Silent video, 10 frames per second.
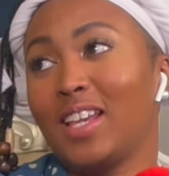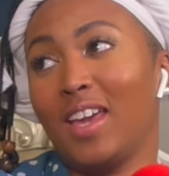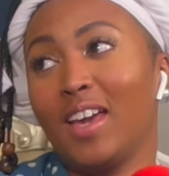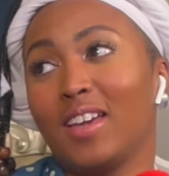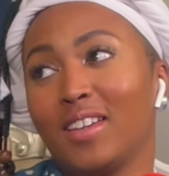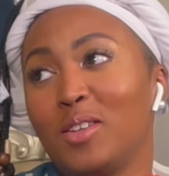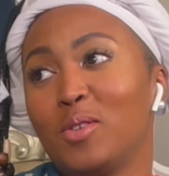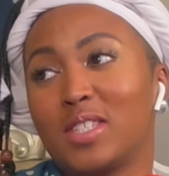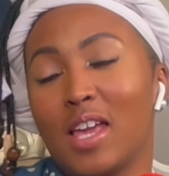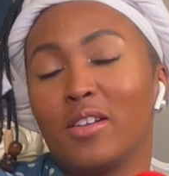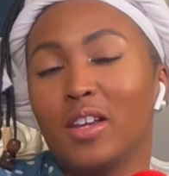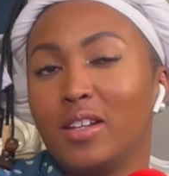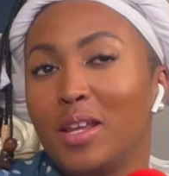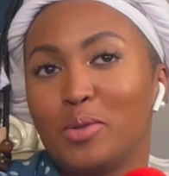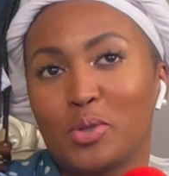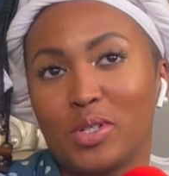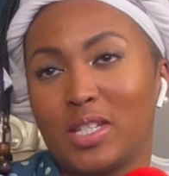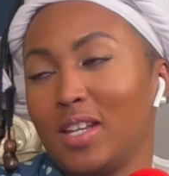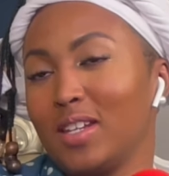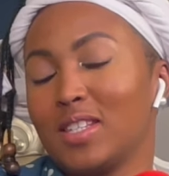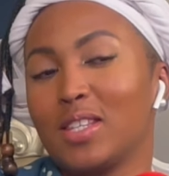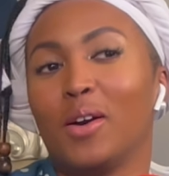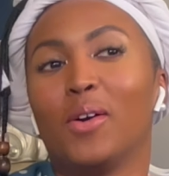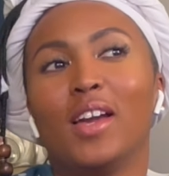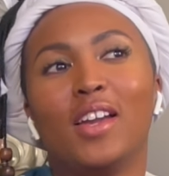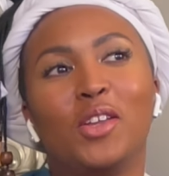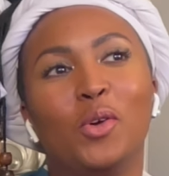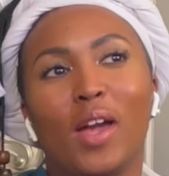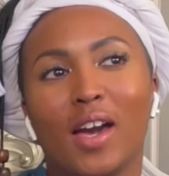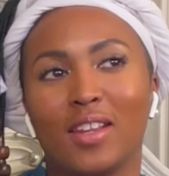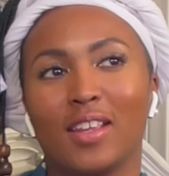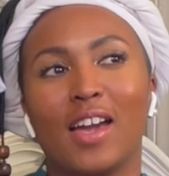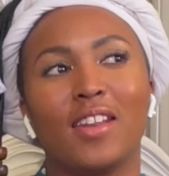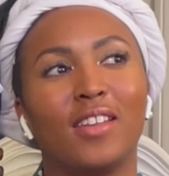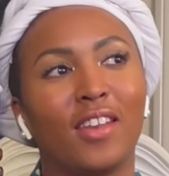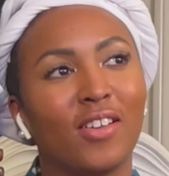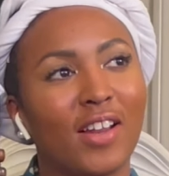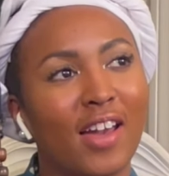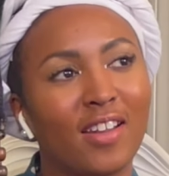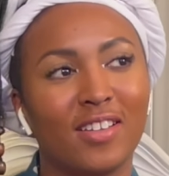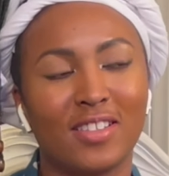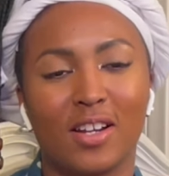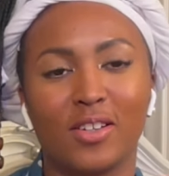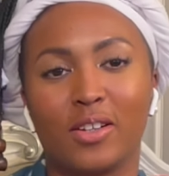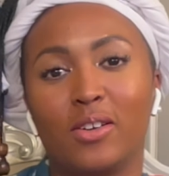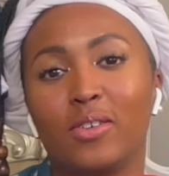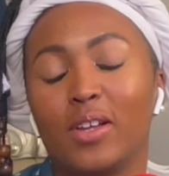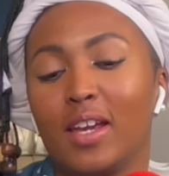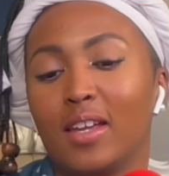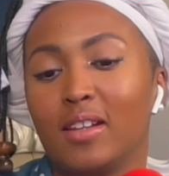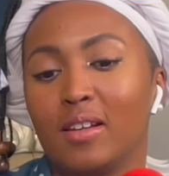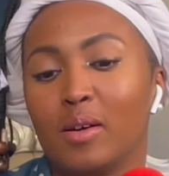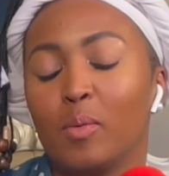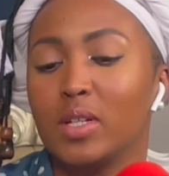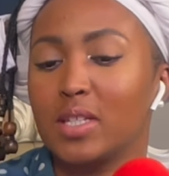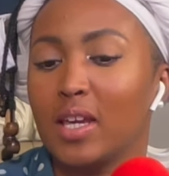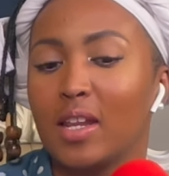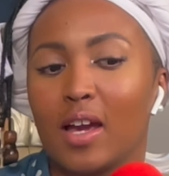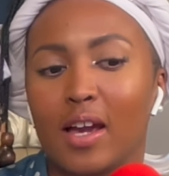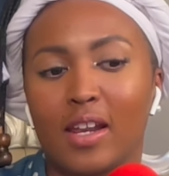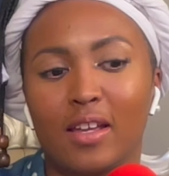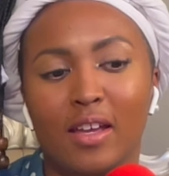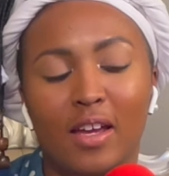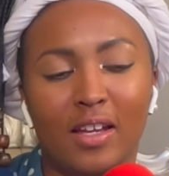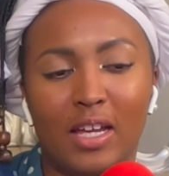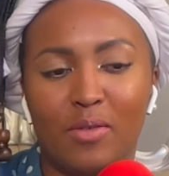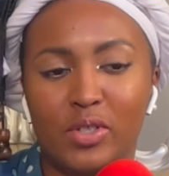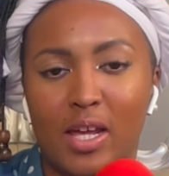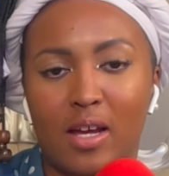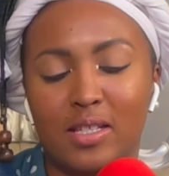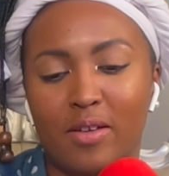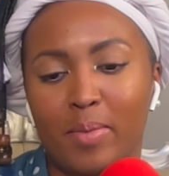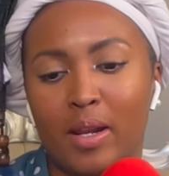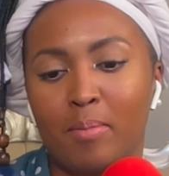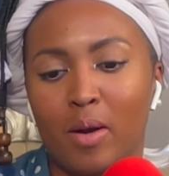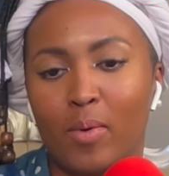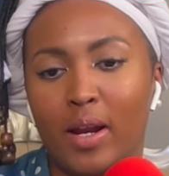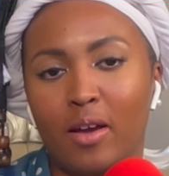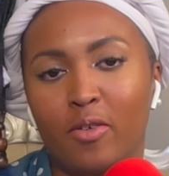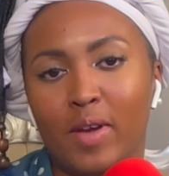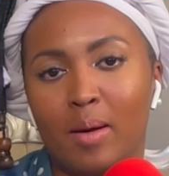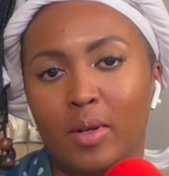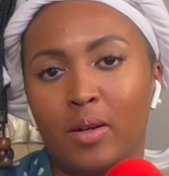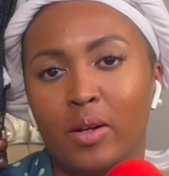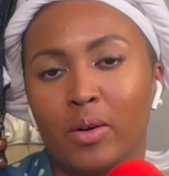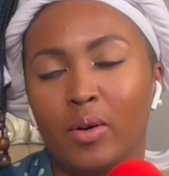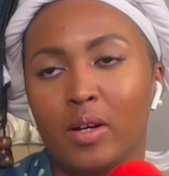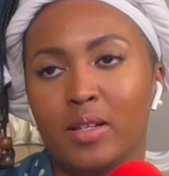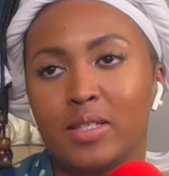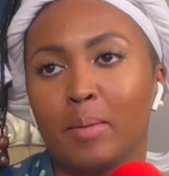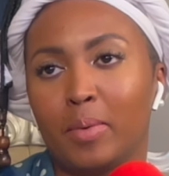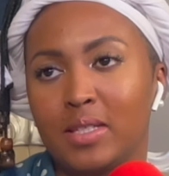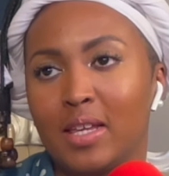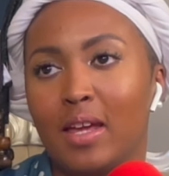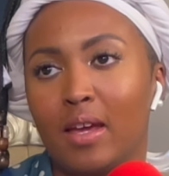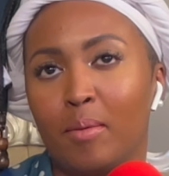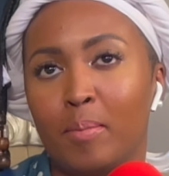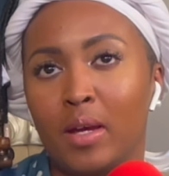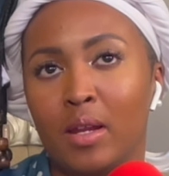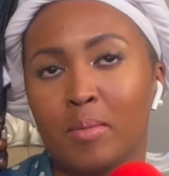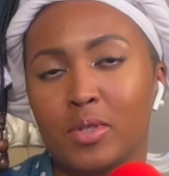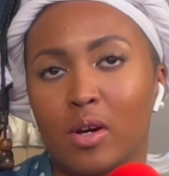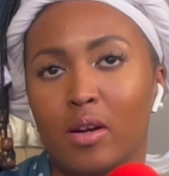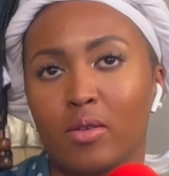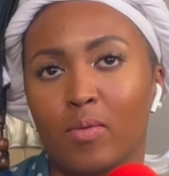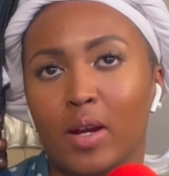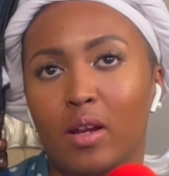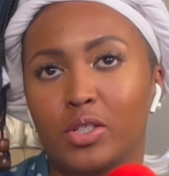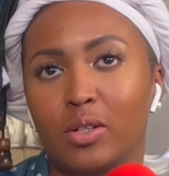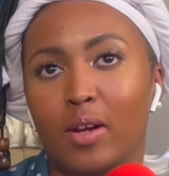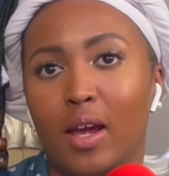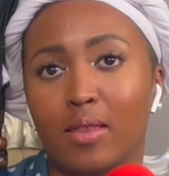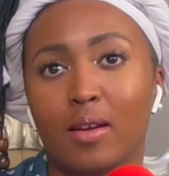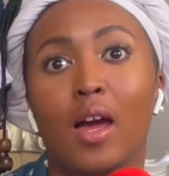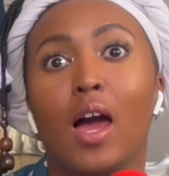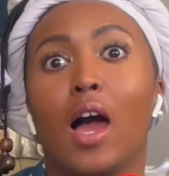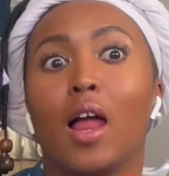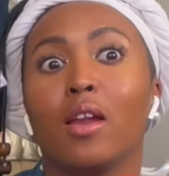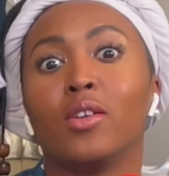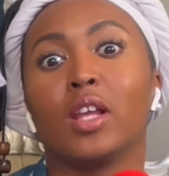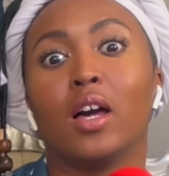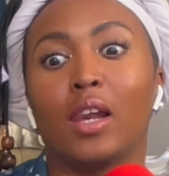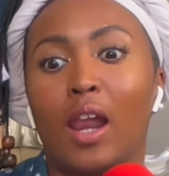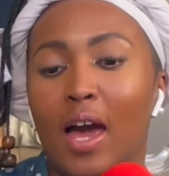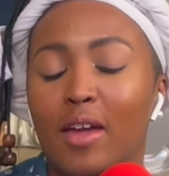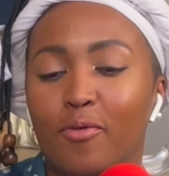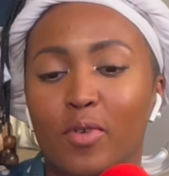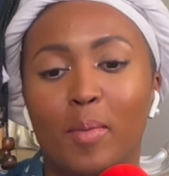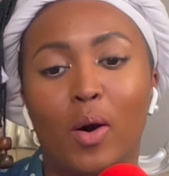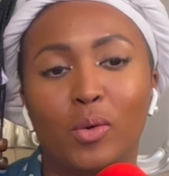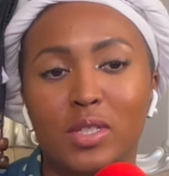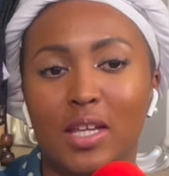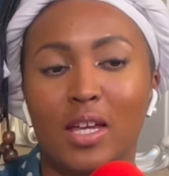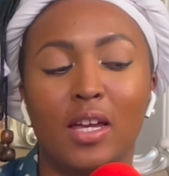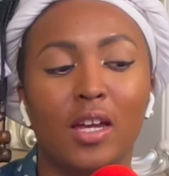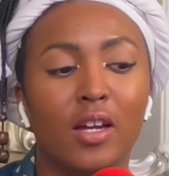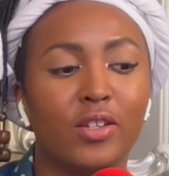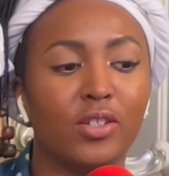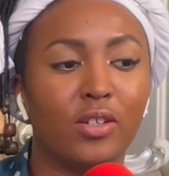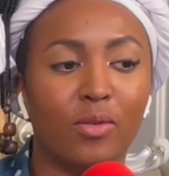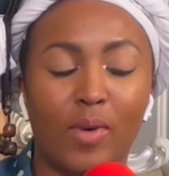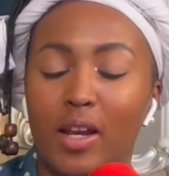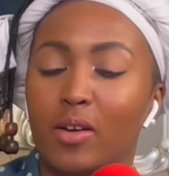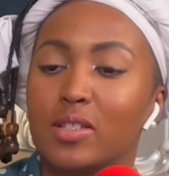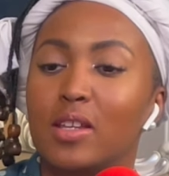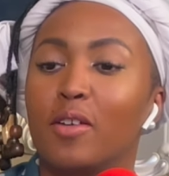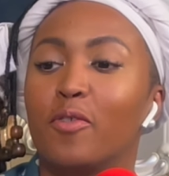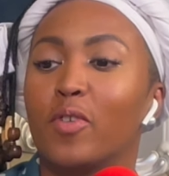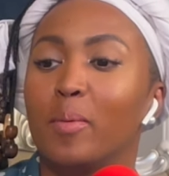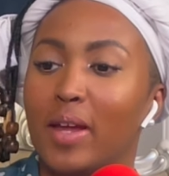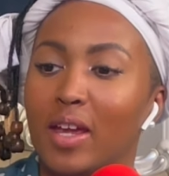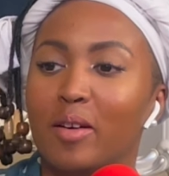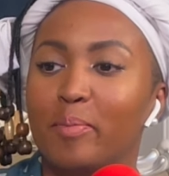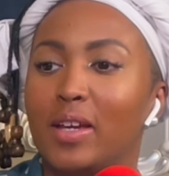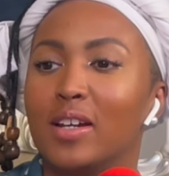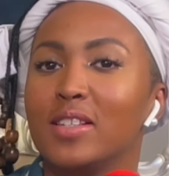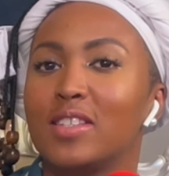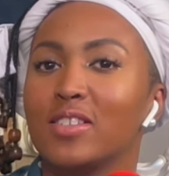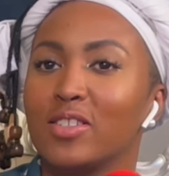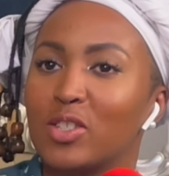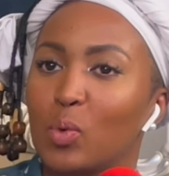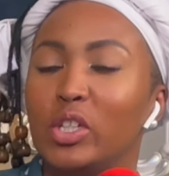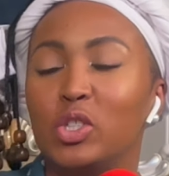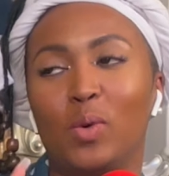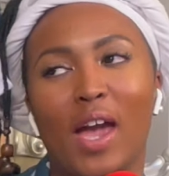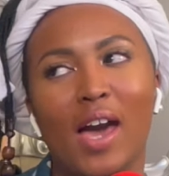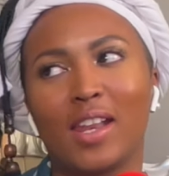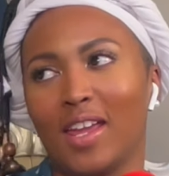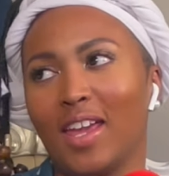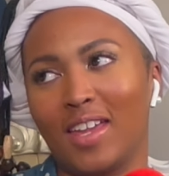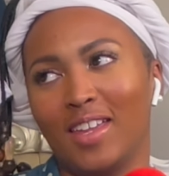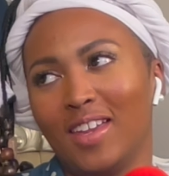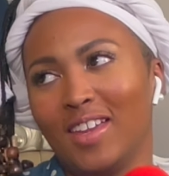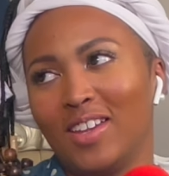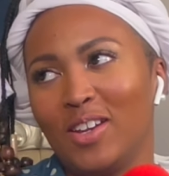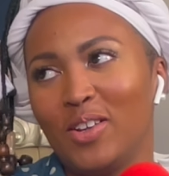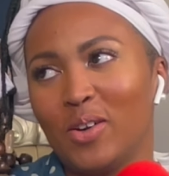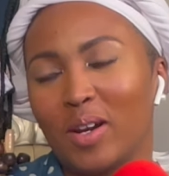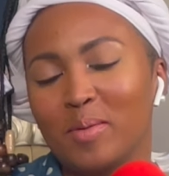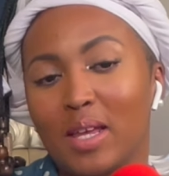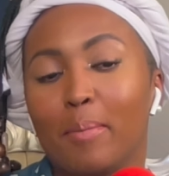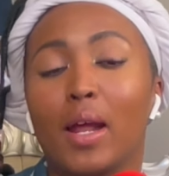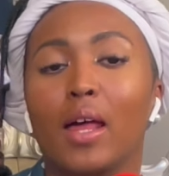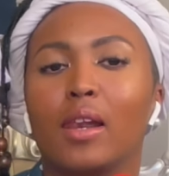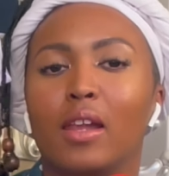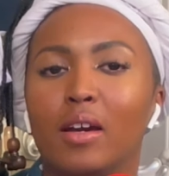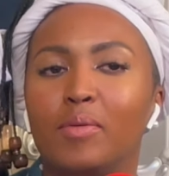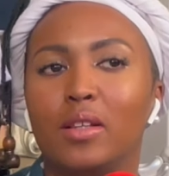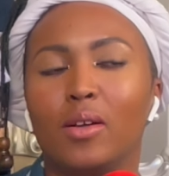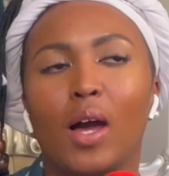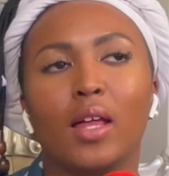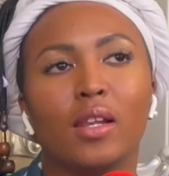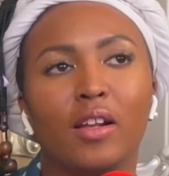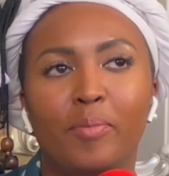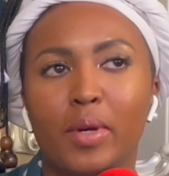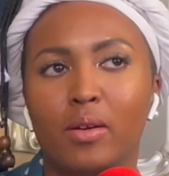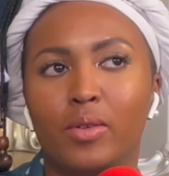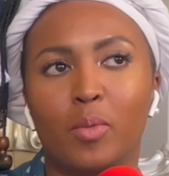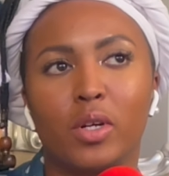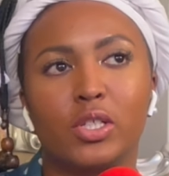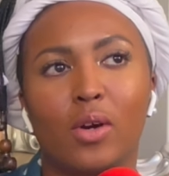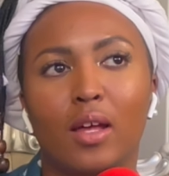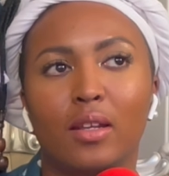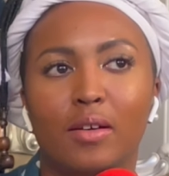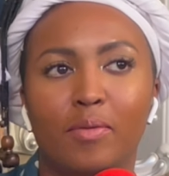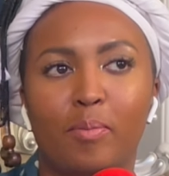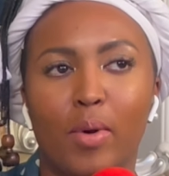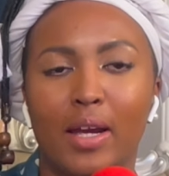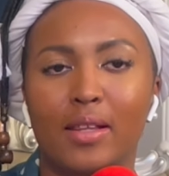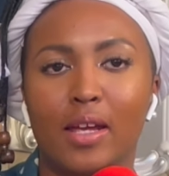Yeah, you sound uninterested. So you got to kind of learn how to turn it on. And once again, I got to give a shout out to everybody, my radio family. You know, Simply T, me and him started on the radio show together. I learned a lot from hosting to the radio stuff from him because there's a switch you got to hit. Yeah. You know what I'm saying? But I loved it, though. I love being on the morning show. I love bringing that